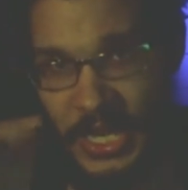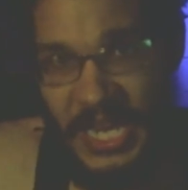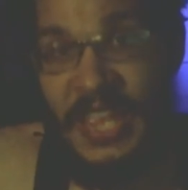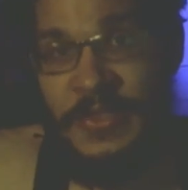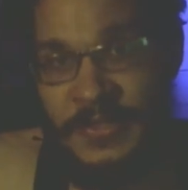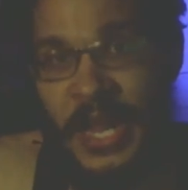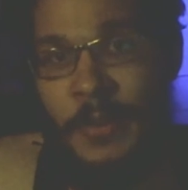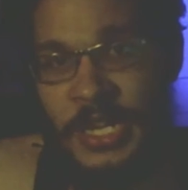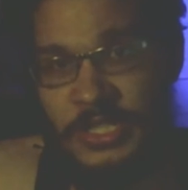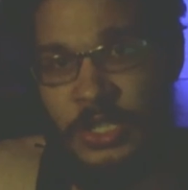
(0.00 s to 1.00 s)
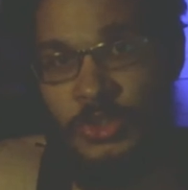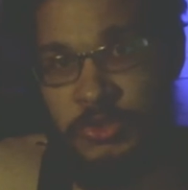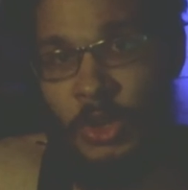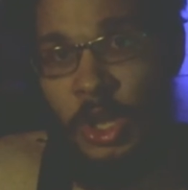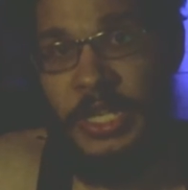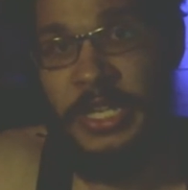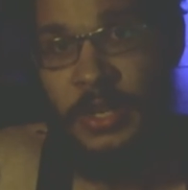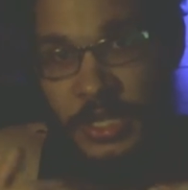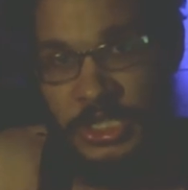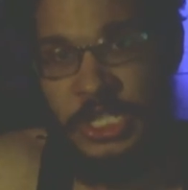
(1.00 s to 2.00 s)
and dominance controlling
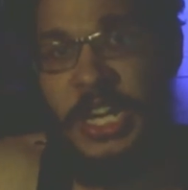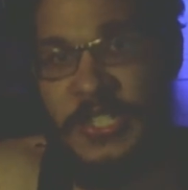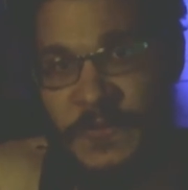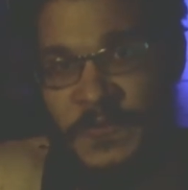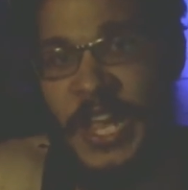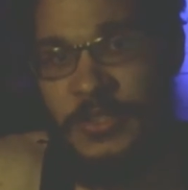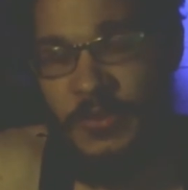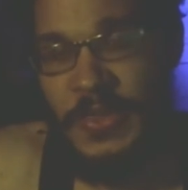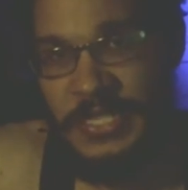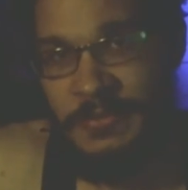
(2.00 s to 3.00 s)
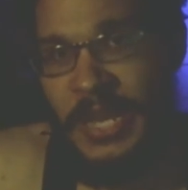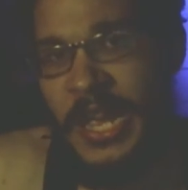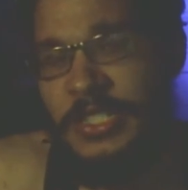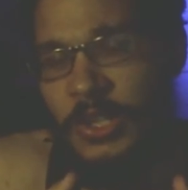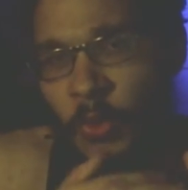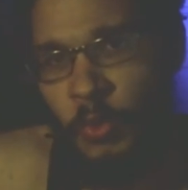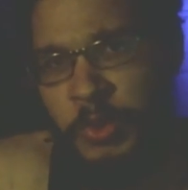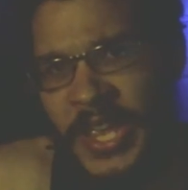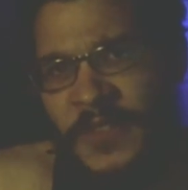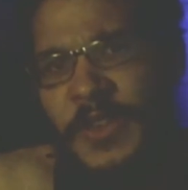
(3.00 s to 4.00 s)
changing factor in this match
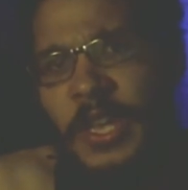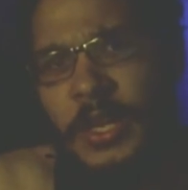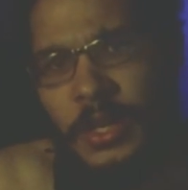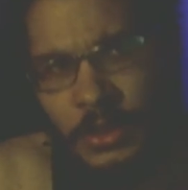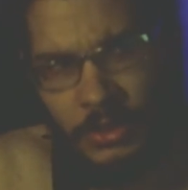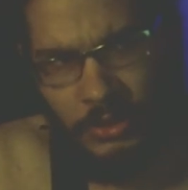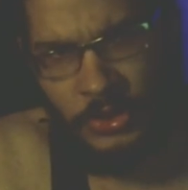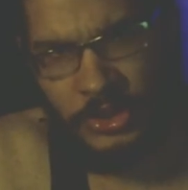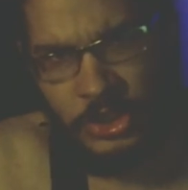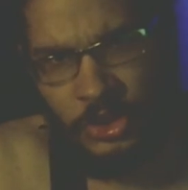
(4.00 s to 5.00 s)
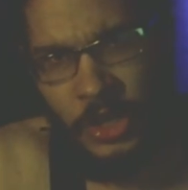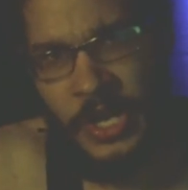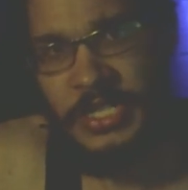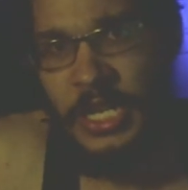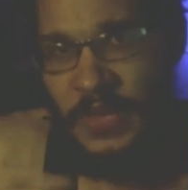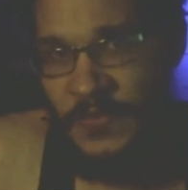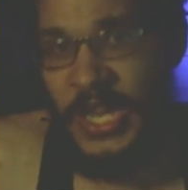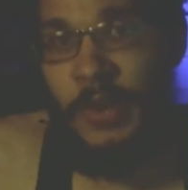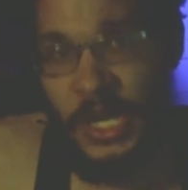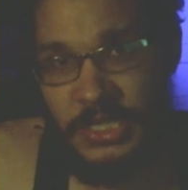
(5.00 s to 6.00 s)
with Luchasaurus. If
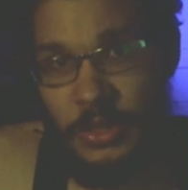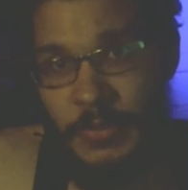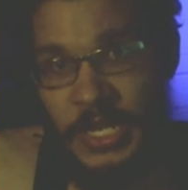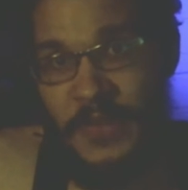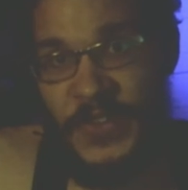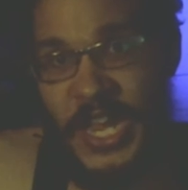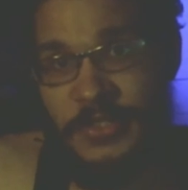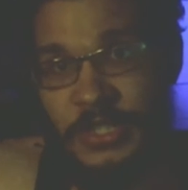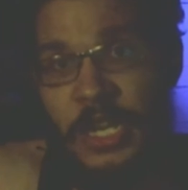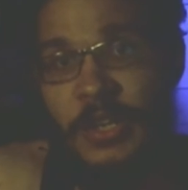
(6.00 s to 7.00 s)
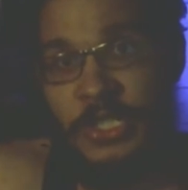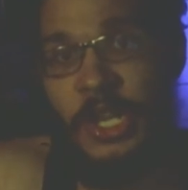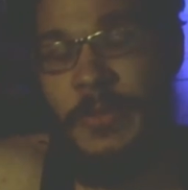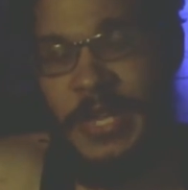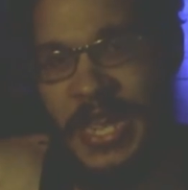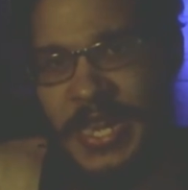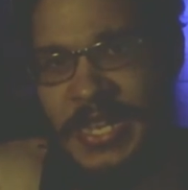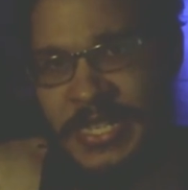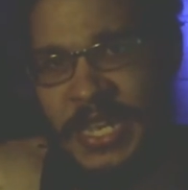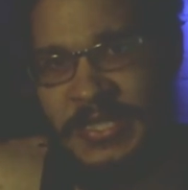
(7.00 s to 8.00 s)
anyone's going to be a factor here, it's going to be
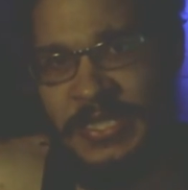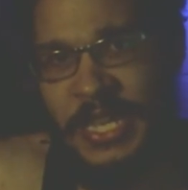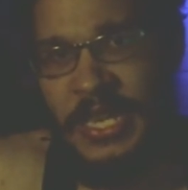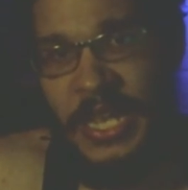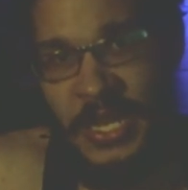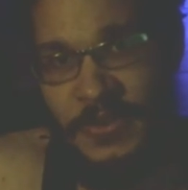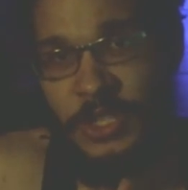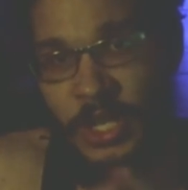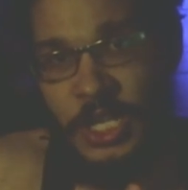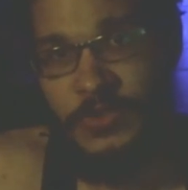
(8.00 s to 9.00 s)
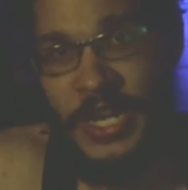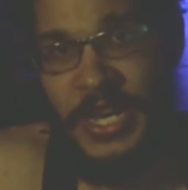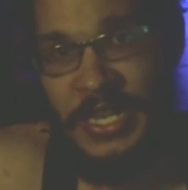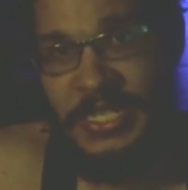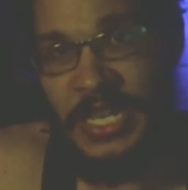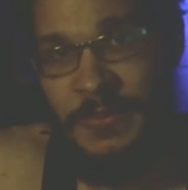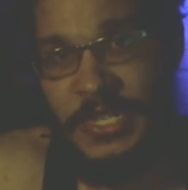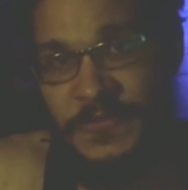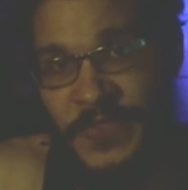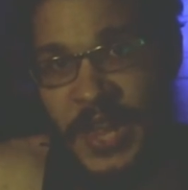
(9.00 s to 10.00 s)
Eddie Kingston. And if he's going to try and keep
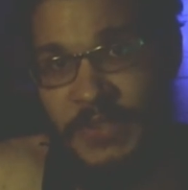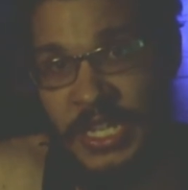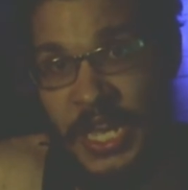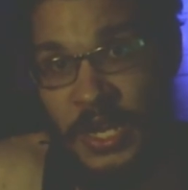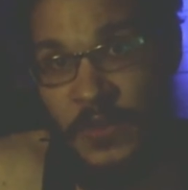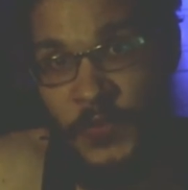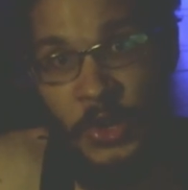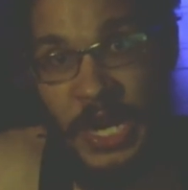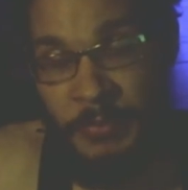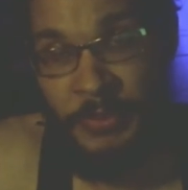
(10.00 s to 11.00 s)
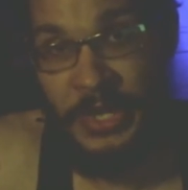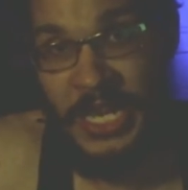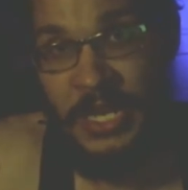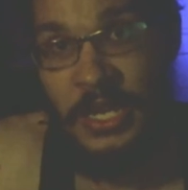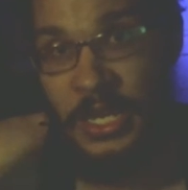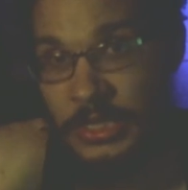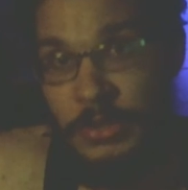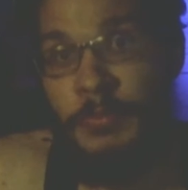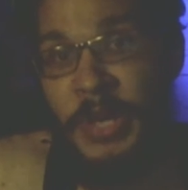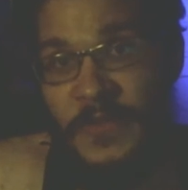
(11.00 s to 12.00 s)
this five together for a plan
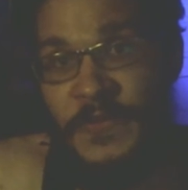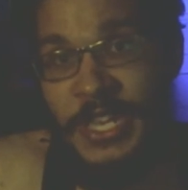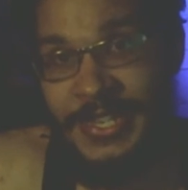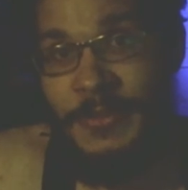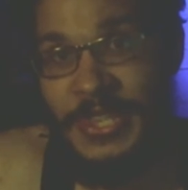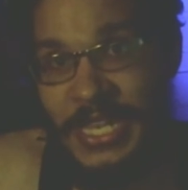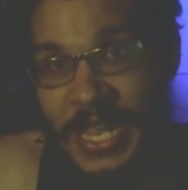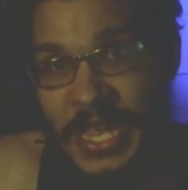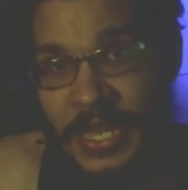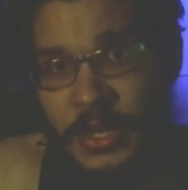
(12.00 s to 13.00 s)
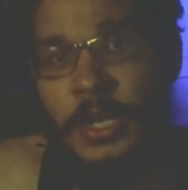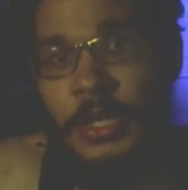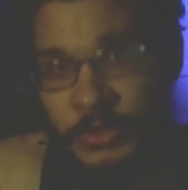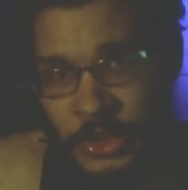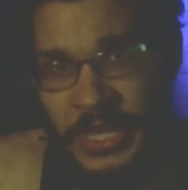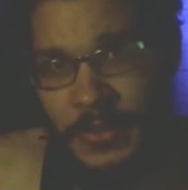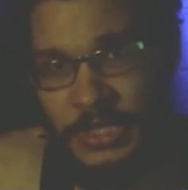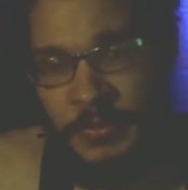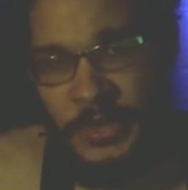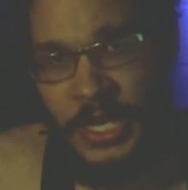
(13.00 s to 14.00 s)
to benefit him in the end, because clearly that
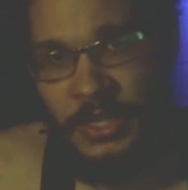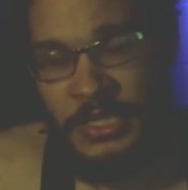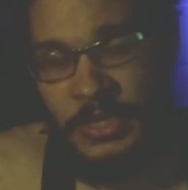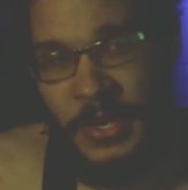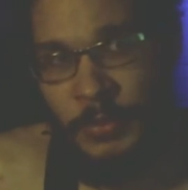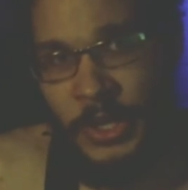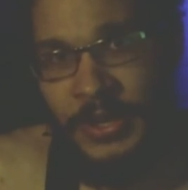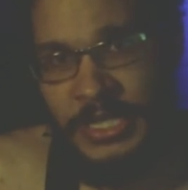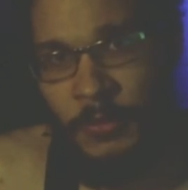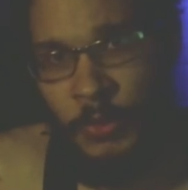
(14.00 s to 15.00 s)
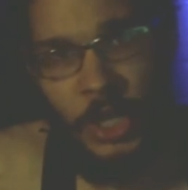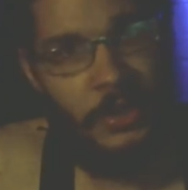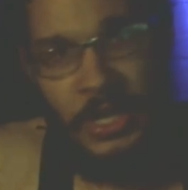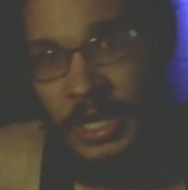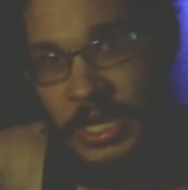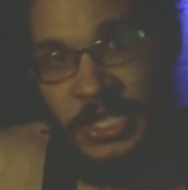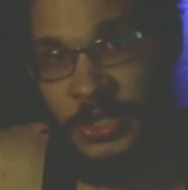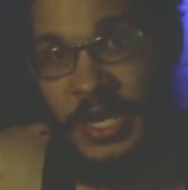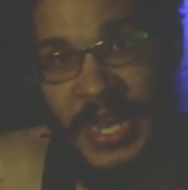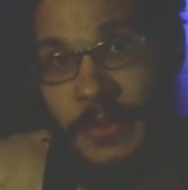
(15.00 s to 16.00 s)
was the plan of the Casino Battle Royale, it didn't work, he's
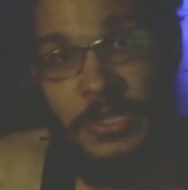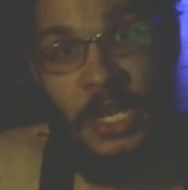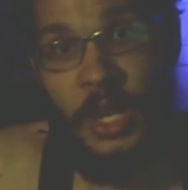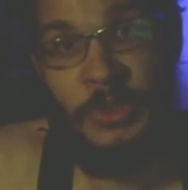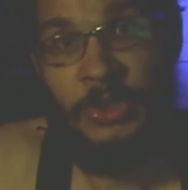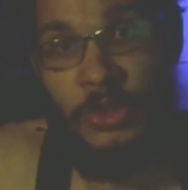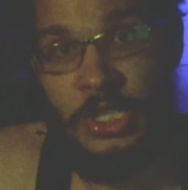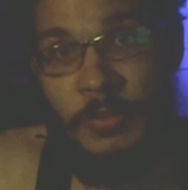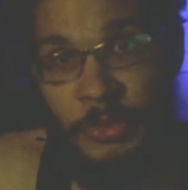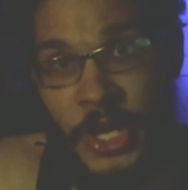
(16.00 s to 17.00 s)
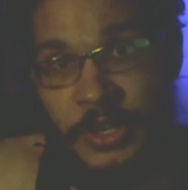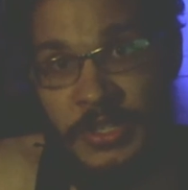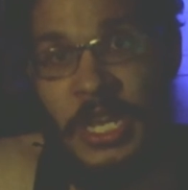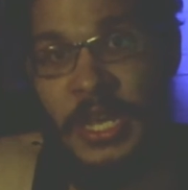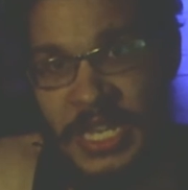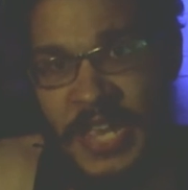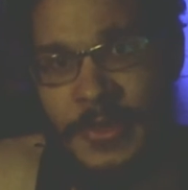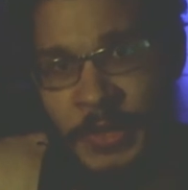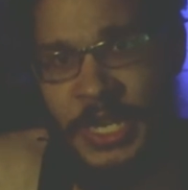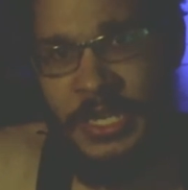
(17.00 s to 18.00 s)
going to have to help his Lucha Brothers get
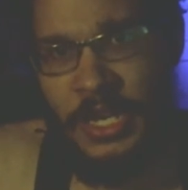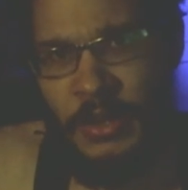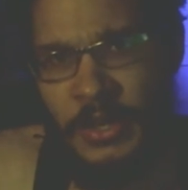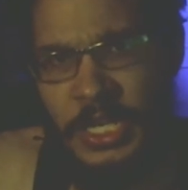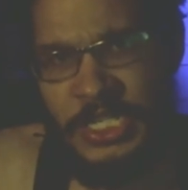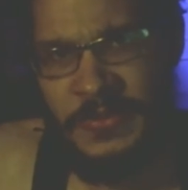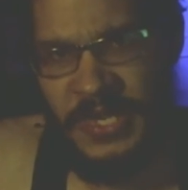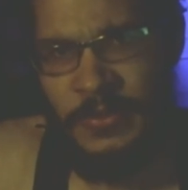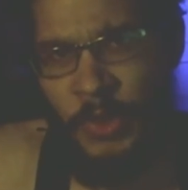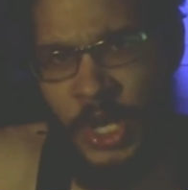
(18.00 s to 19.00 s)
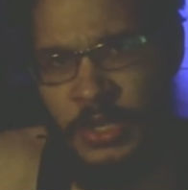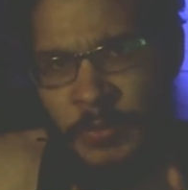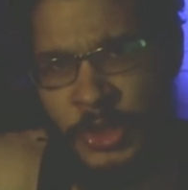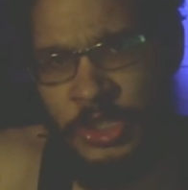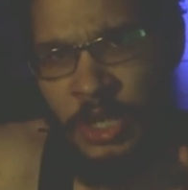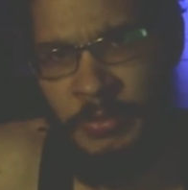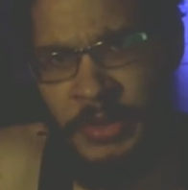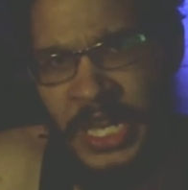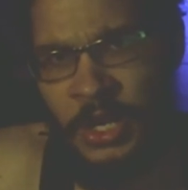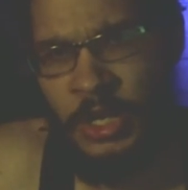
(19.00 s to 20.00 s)
the win here. It just makes me wonder if Butcher and
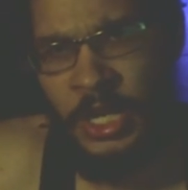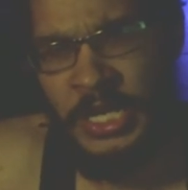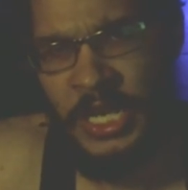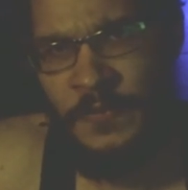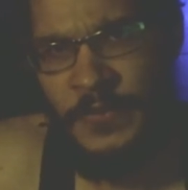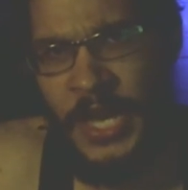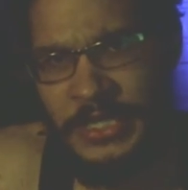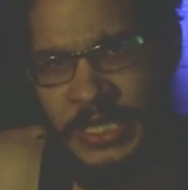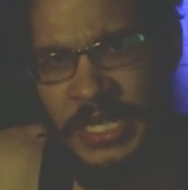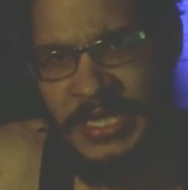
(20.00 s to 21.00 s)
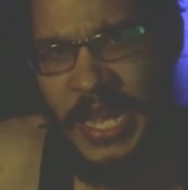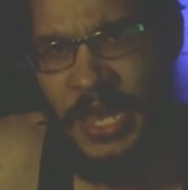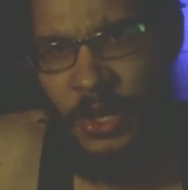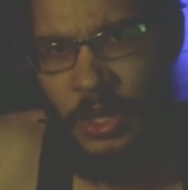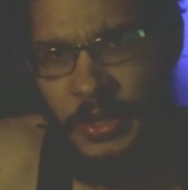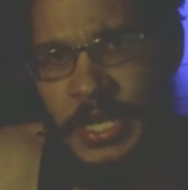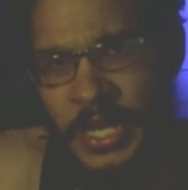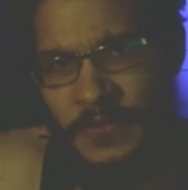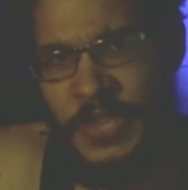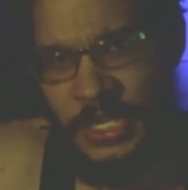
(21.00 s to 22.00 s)
Blade are going to get involved in this at all.
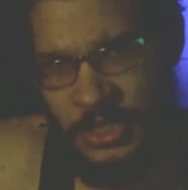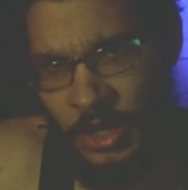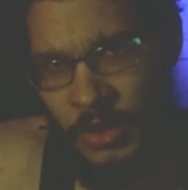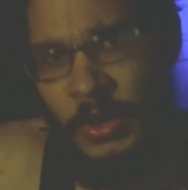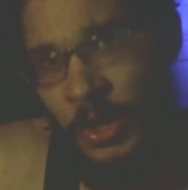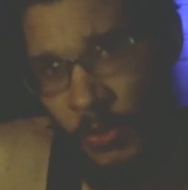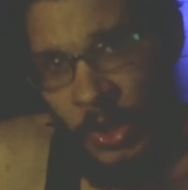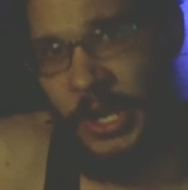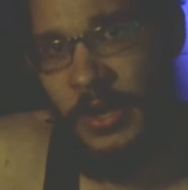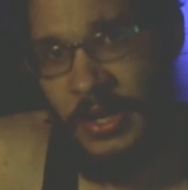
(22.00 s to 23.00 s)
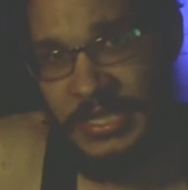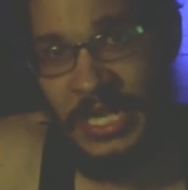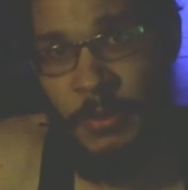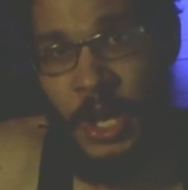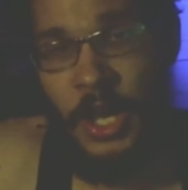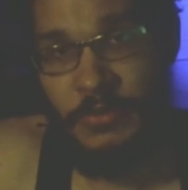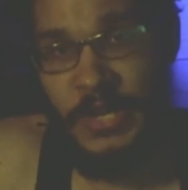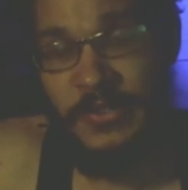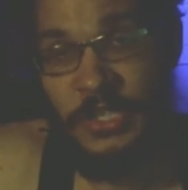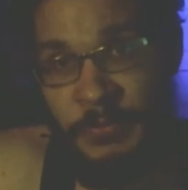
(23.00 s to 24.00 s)
And if they do, what other team on
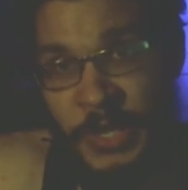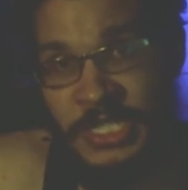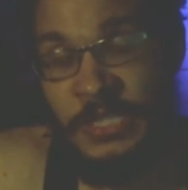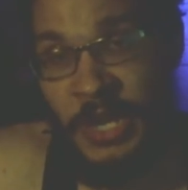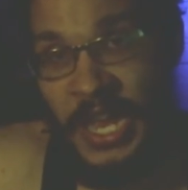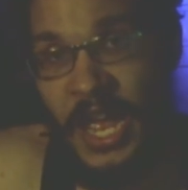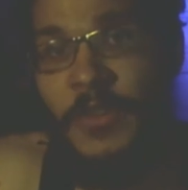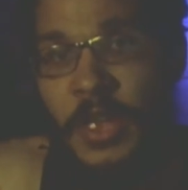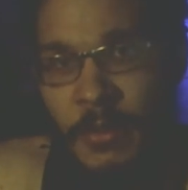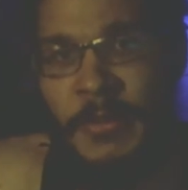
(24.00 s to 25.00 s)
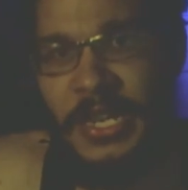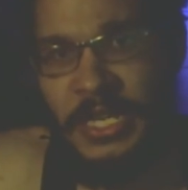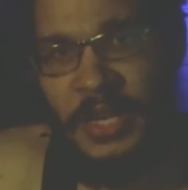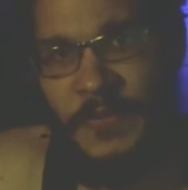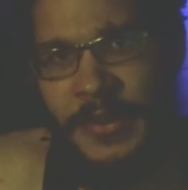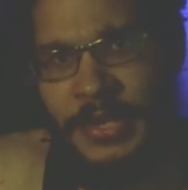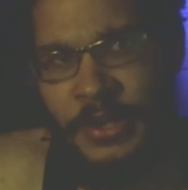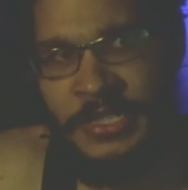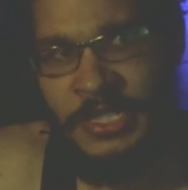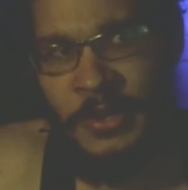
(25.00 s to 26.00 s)
Jurassic Express's behalf might get involved in
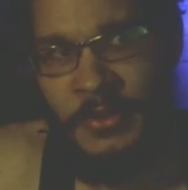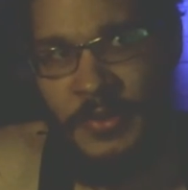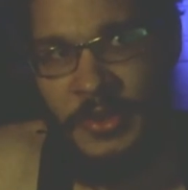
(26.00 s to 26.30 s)
here too?